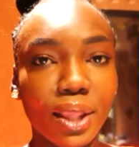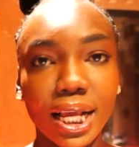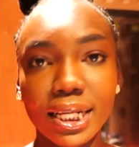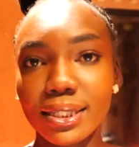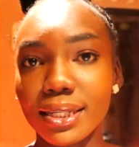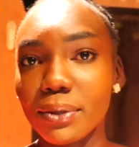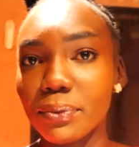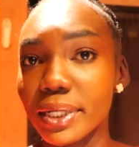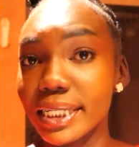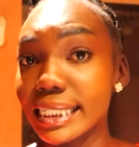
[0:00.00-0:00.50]

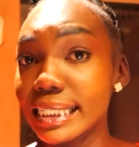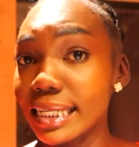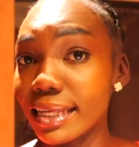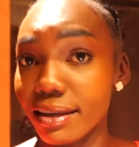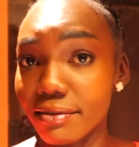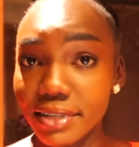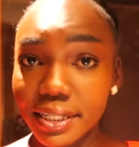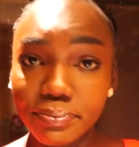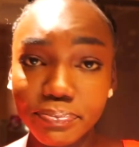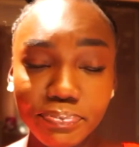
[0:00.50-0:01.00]
see what it's
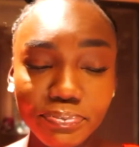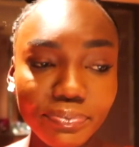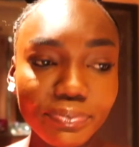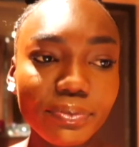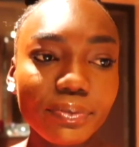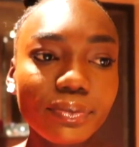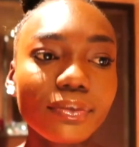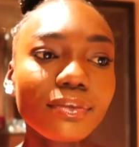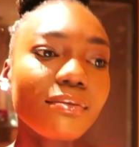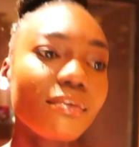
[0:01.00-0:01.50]
given.
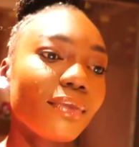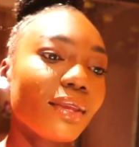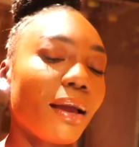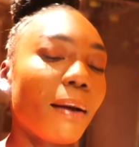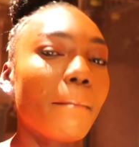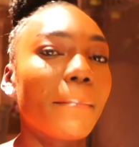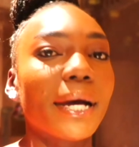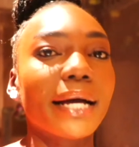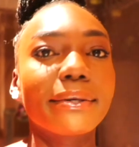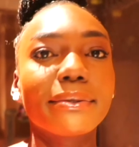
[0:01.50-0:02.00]

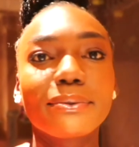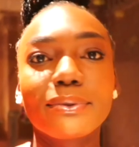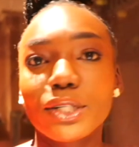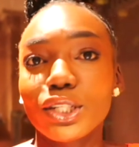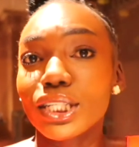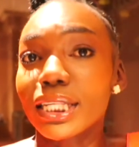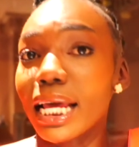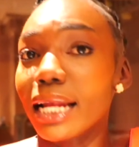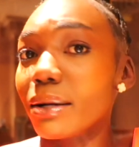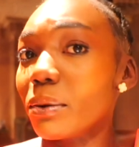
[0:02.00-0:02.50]
But we're
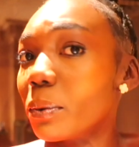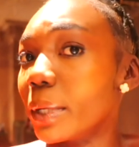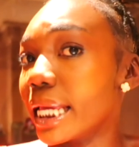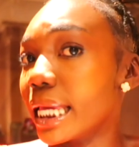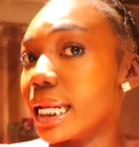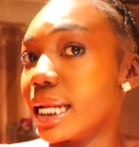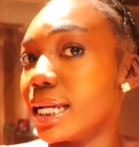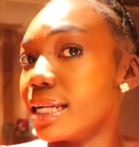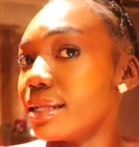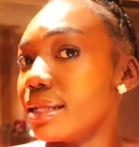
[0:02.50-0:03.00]
just kind of
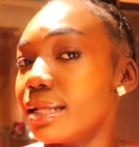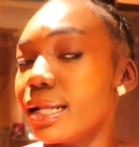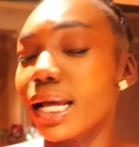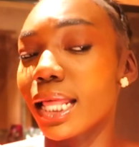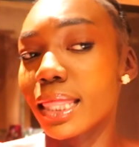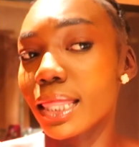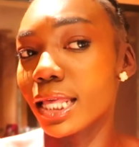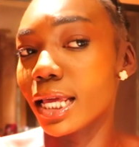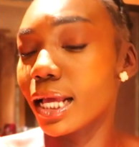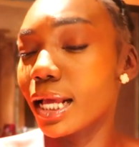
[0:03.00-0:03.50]
winging it,
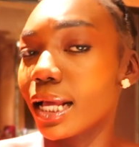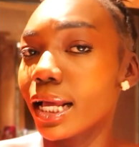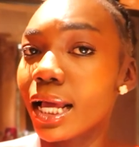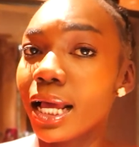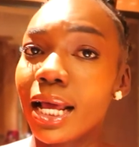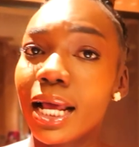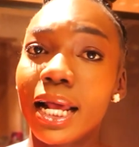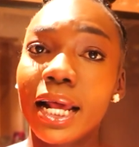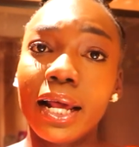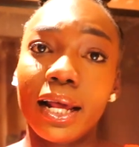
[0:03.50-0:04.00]
nothing
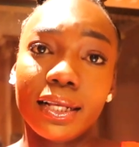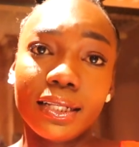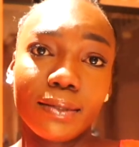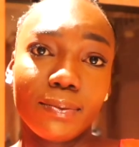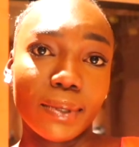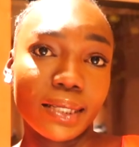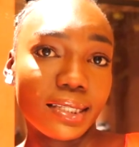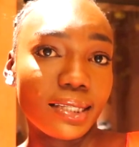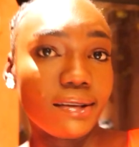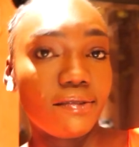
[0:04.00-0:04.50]

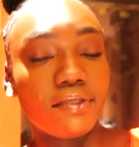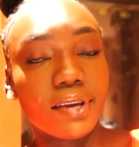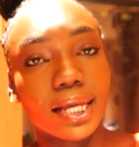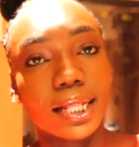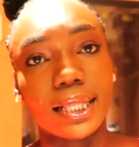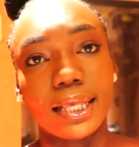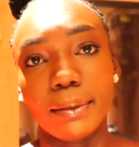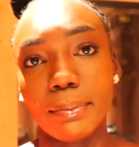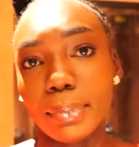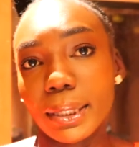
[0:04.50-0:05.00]

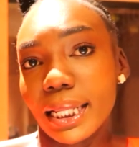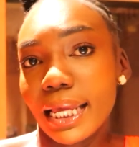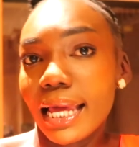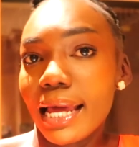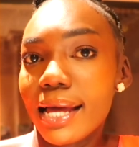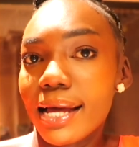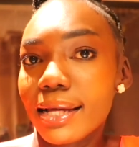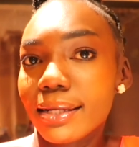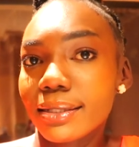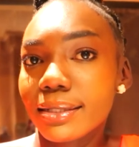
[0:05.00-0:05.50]
specifically
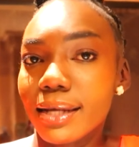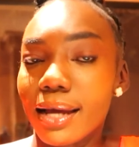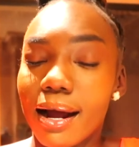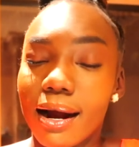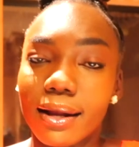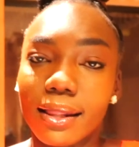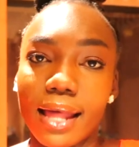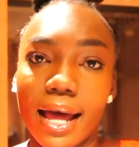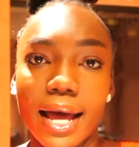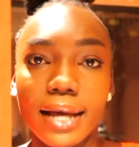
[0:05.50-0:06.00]
planned.
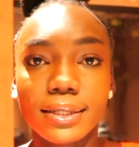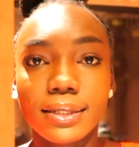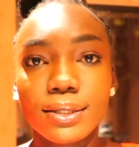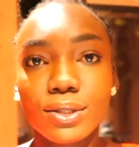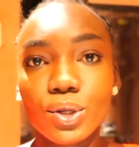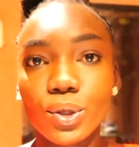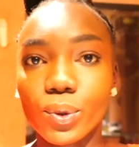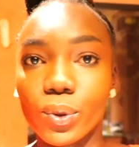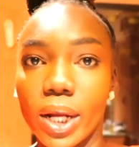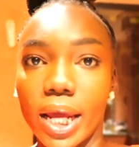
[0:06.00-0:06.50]
Our last
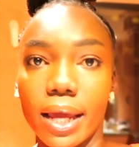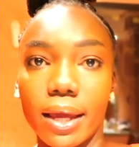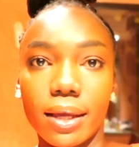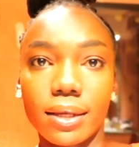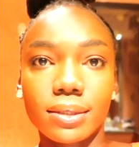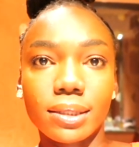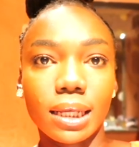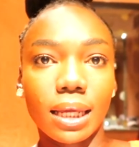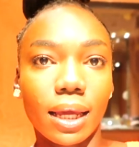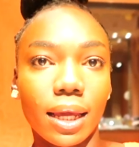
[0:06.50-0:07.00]
2
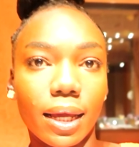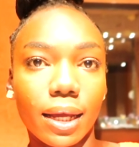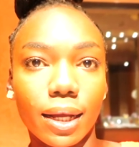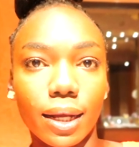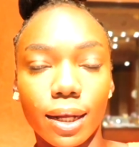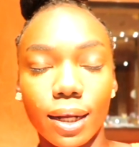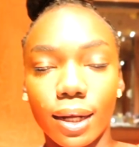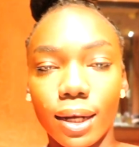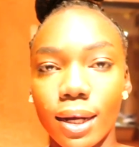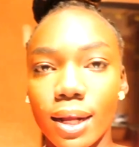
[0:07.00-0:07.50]
days
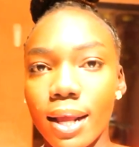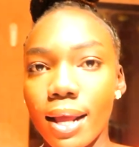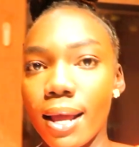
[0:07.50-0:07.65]
here.